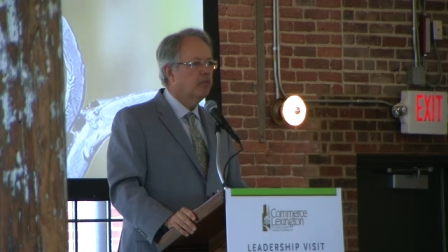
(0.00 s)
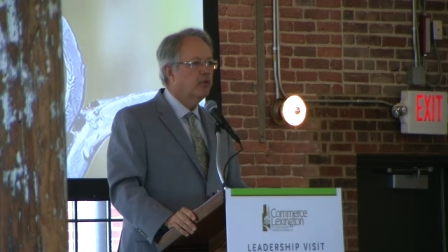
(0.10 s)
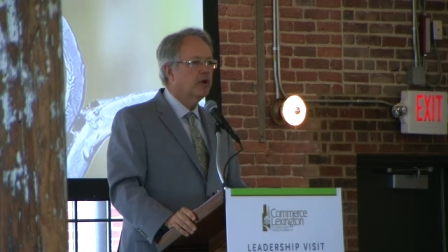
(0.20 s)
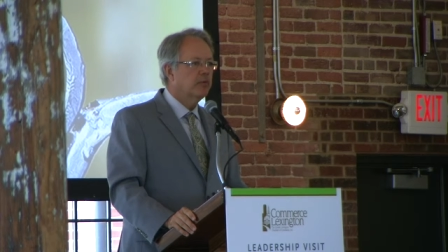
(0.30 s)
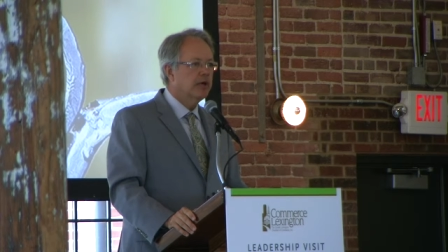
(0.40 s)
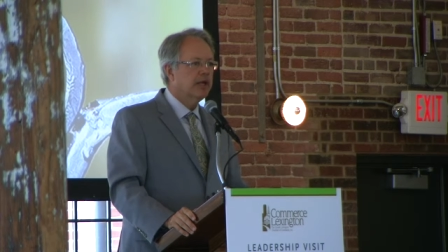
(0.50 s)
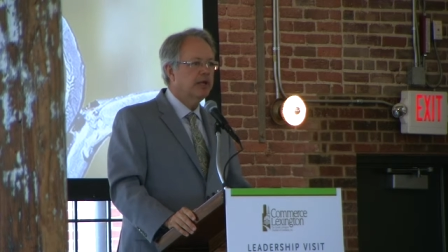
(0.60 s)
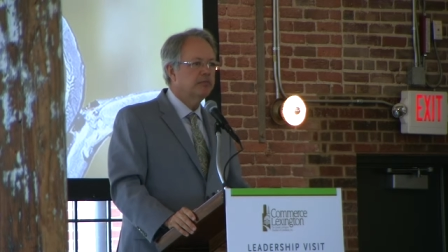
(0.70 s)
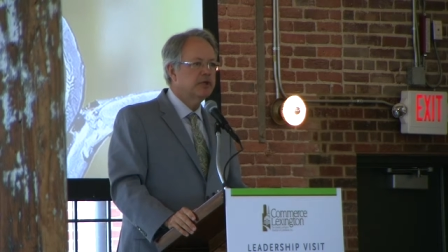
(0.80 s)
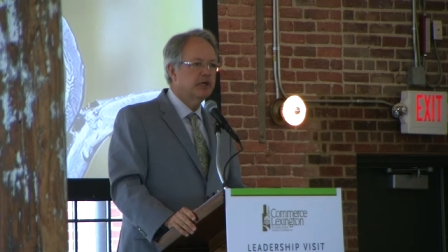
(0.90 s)
boy, what a
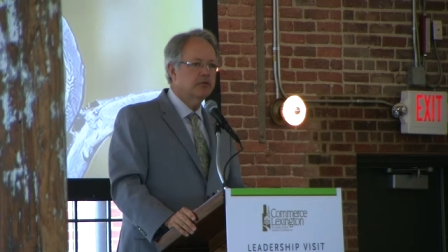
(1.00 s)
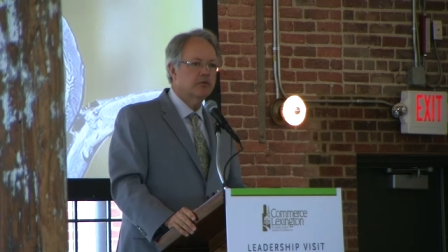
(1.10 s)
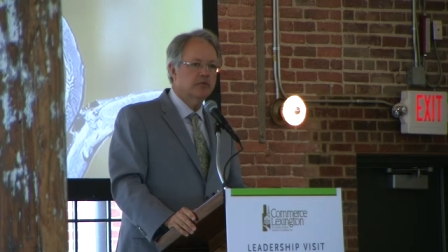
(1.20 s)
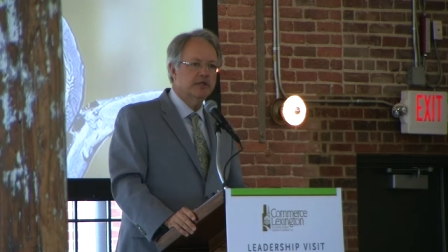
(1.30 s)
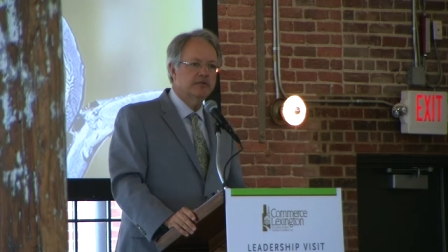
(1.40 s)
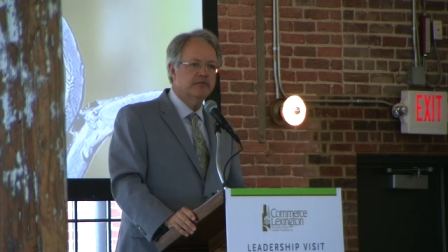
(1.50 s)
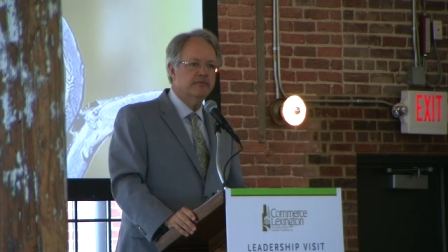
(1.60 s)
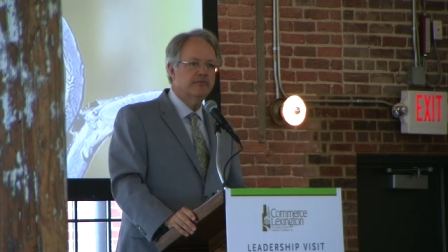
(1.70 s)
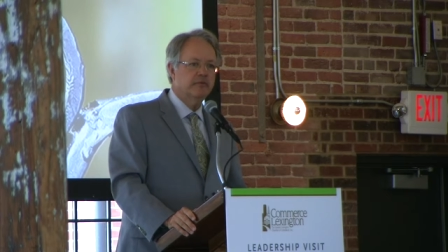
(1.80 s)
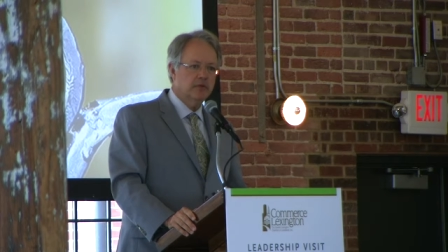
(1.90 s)
game changer it was
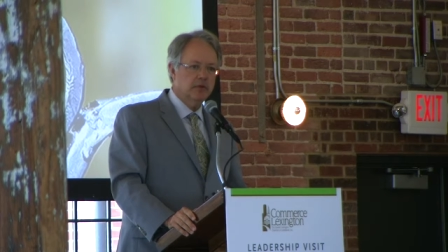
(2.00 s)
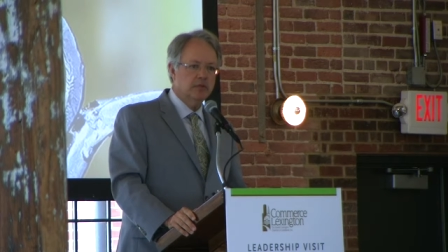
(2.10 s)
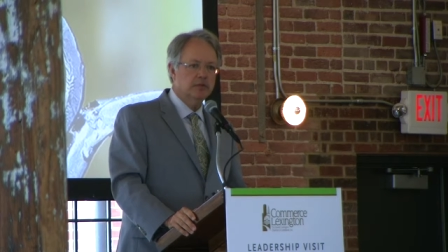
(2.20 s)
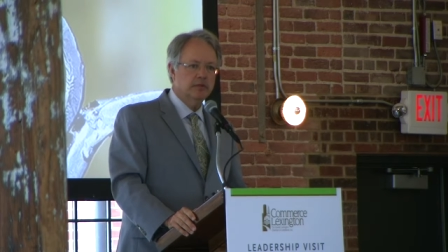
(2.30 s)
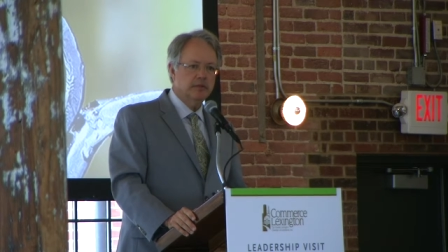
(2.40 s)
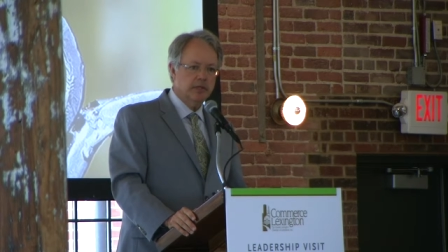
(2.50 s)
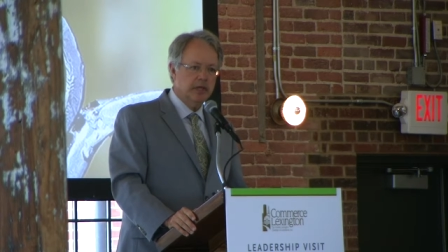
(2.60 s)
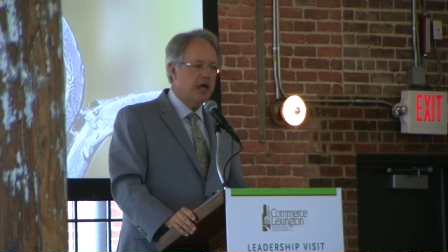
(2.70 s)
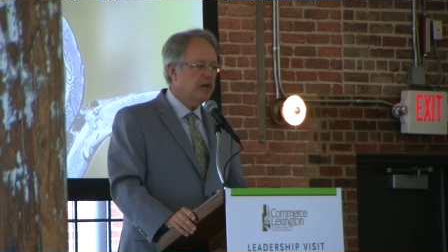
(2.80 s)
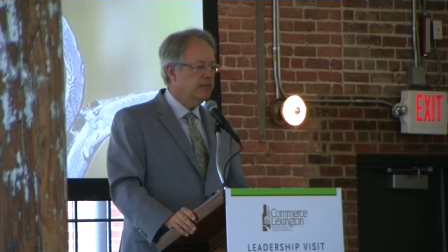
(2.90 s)
for the
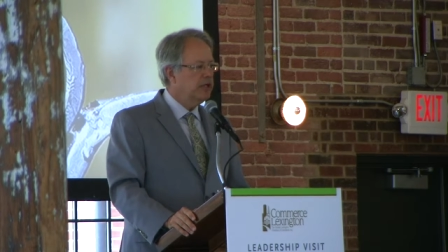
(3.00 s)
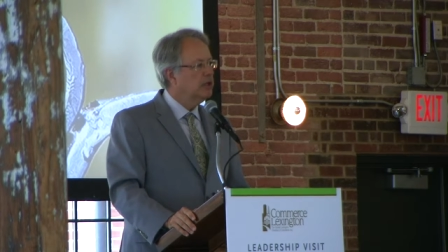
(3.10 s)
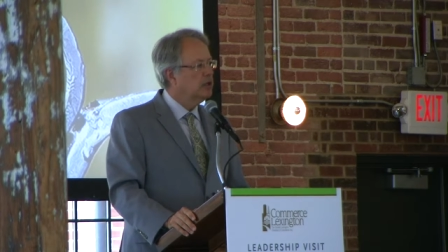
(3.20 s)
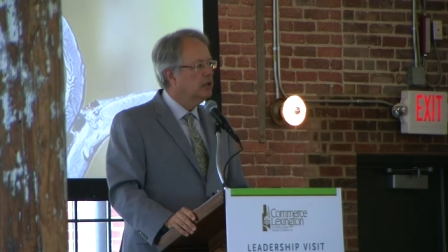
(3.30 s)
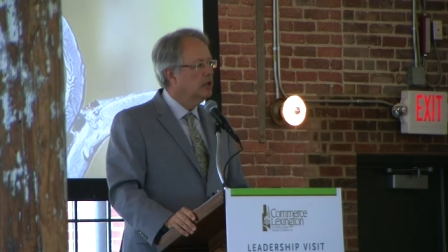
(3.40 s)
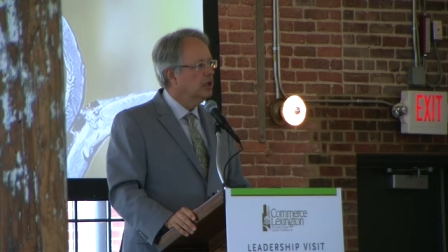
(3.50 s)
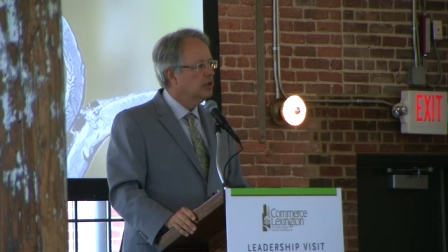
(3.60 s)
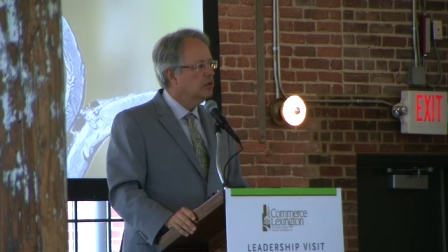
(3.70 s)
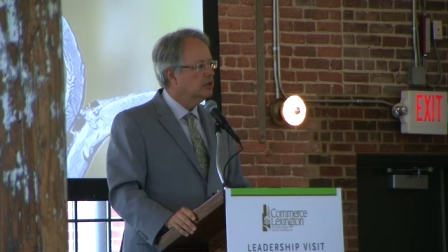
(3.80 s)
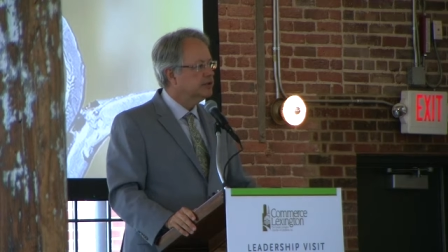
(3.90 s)
economy.
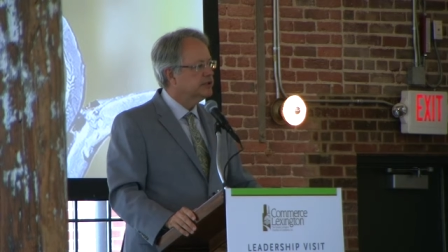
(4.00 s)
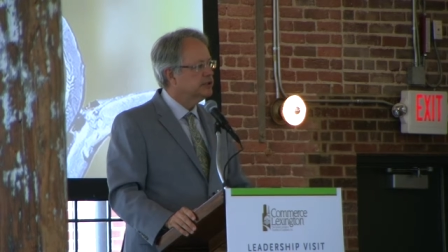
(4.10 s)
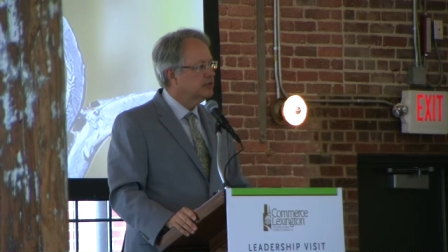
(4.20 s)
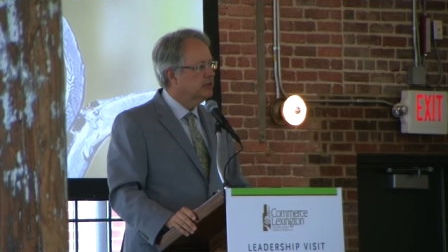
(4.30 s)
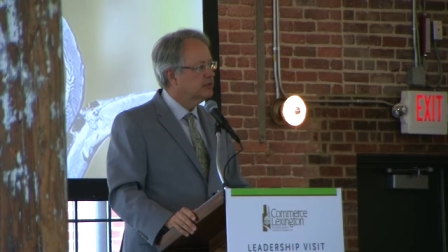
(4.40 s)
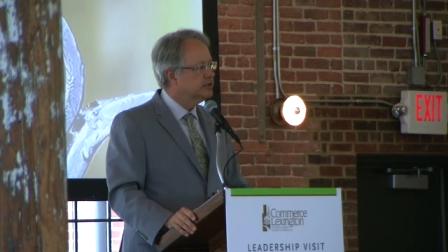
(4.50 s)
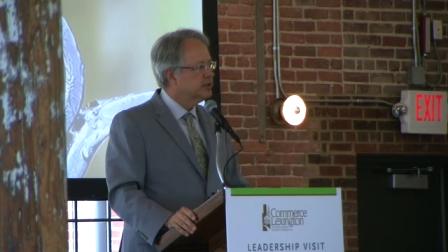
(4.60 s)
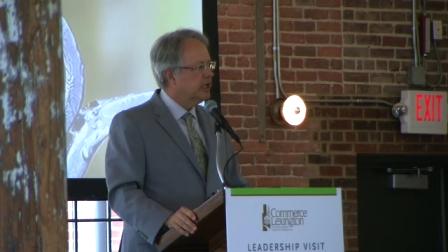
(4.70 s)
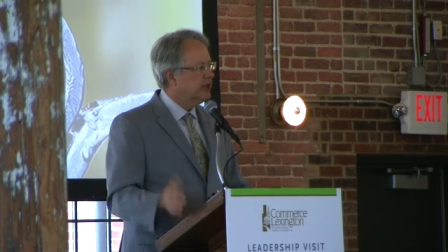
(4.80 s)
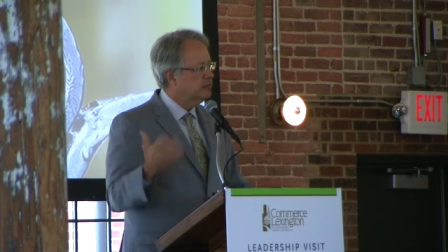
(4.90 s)
Of course, it was
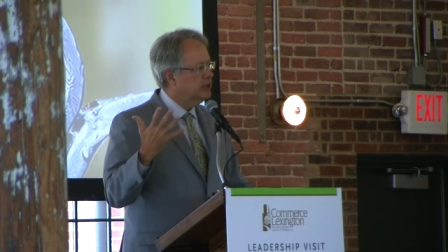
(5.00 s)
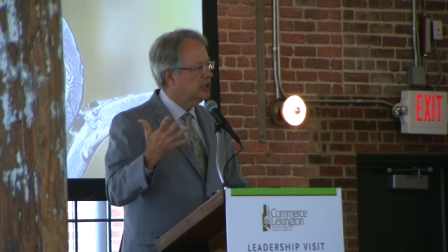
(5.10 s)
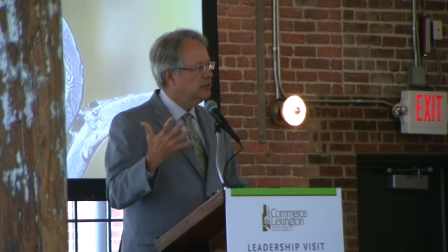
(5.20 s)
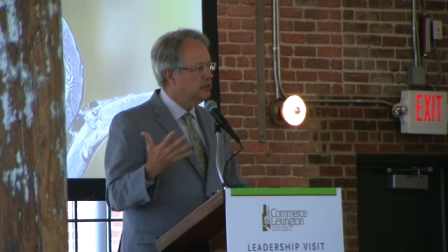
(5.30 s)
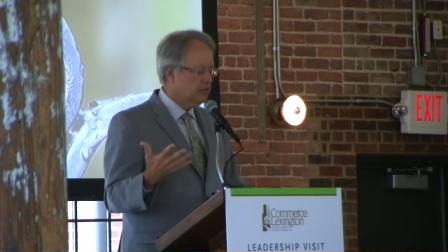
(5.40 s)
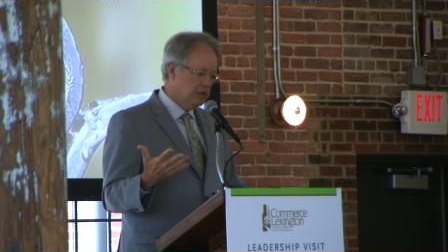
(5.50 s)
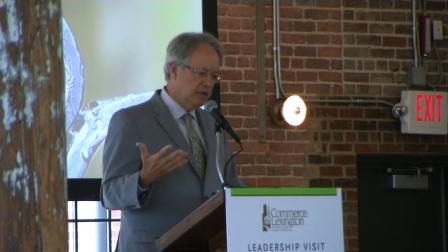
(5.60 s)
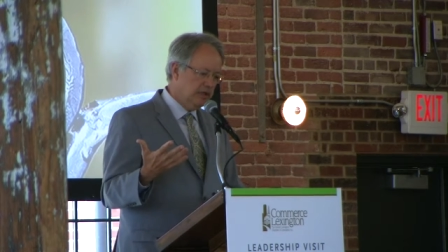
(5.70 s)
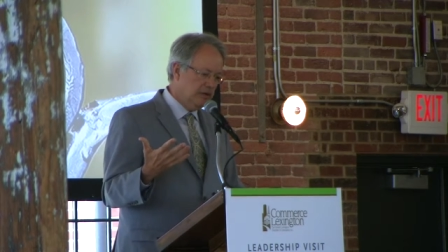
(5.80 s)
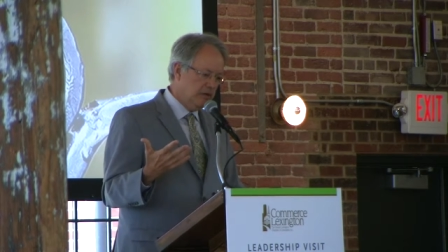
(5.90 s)
a game changer
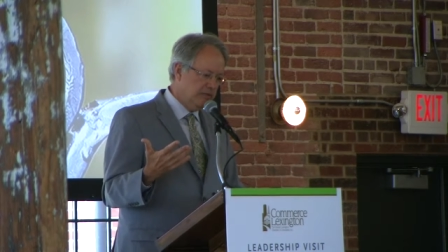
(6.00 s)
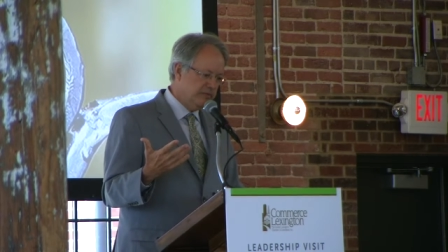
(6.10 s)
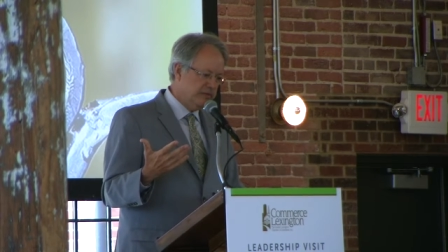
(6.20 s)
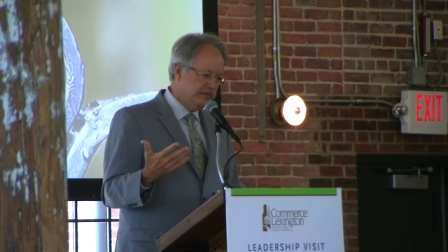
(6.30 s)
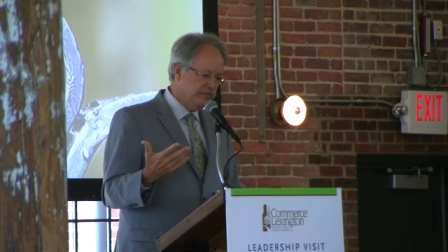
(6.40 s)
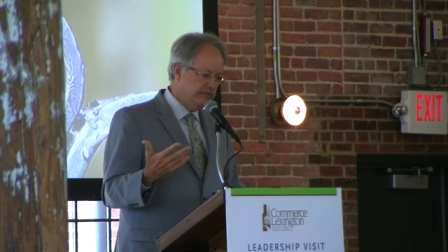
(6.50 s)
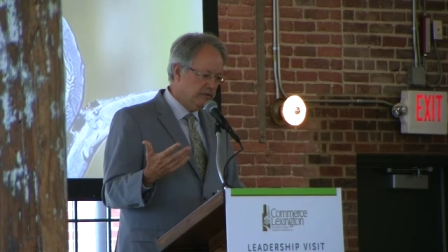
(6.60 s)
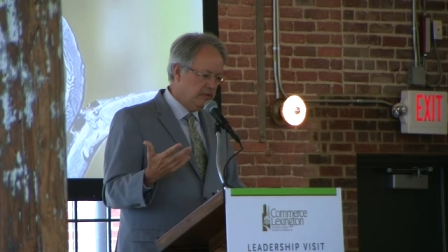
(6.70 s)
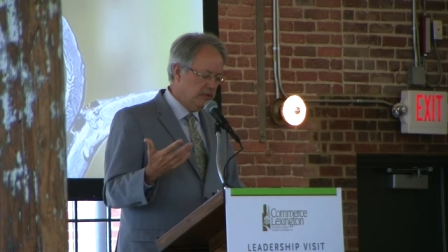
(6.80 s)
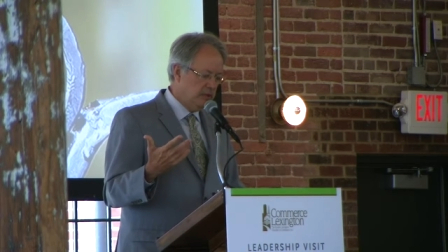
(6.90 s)
in terms of
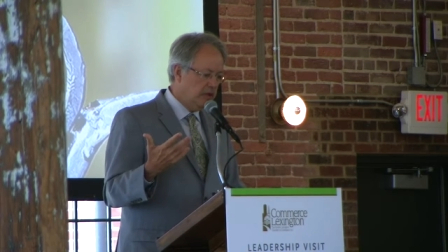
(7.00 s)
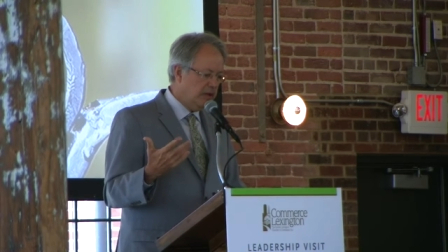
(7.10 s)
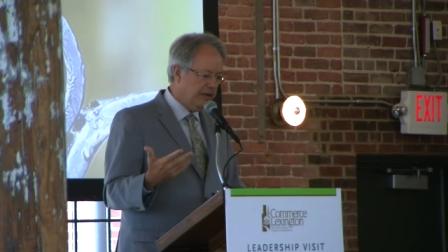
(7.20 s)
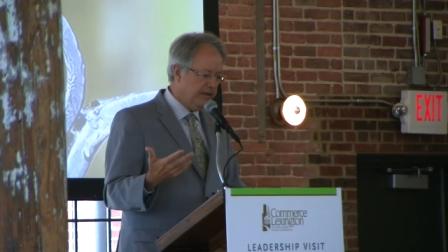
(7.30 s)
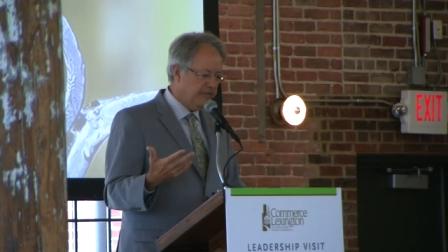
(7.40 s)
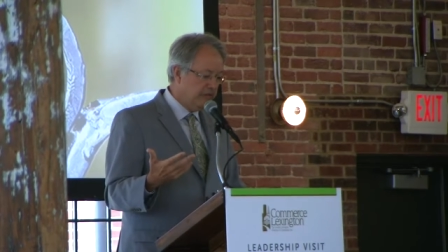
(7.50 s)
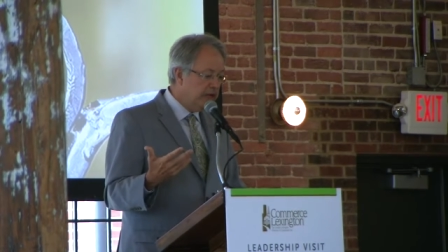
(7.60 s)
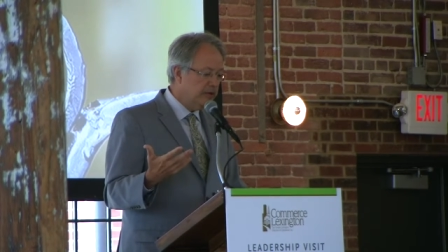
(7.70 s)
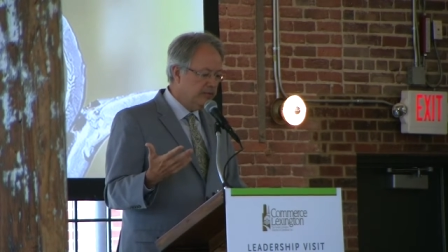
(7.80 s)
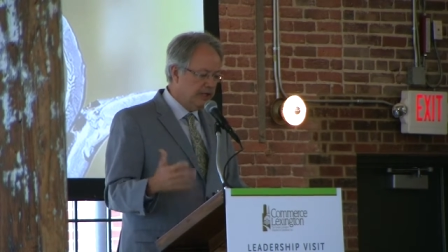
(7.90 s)

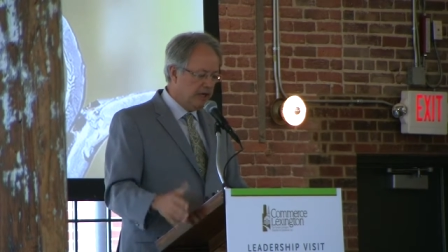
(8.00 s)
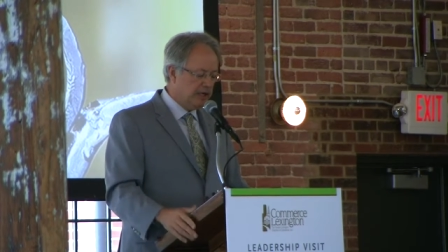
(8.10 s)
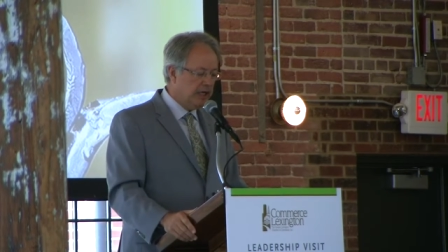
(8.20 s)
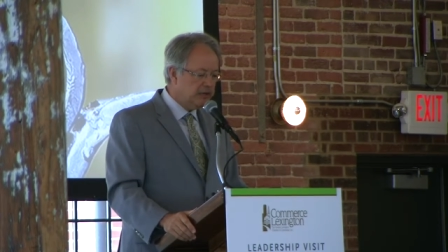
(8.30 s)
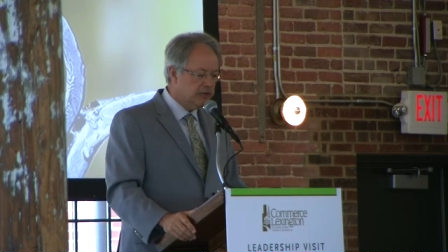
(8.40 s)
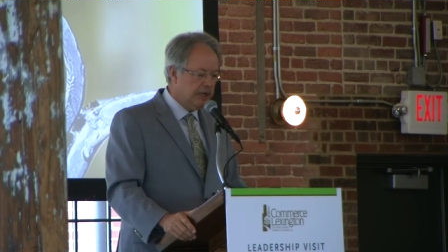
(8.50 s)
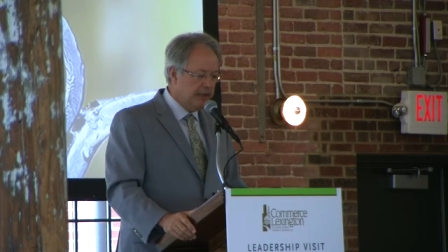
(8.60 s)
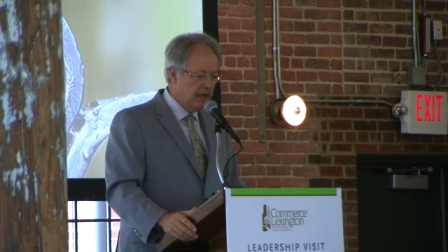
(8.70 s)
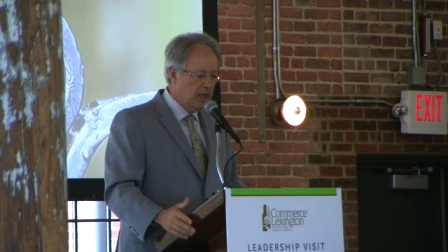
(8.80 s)
freedom in our country.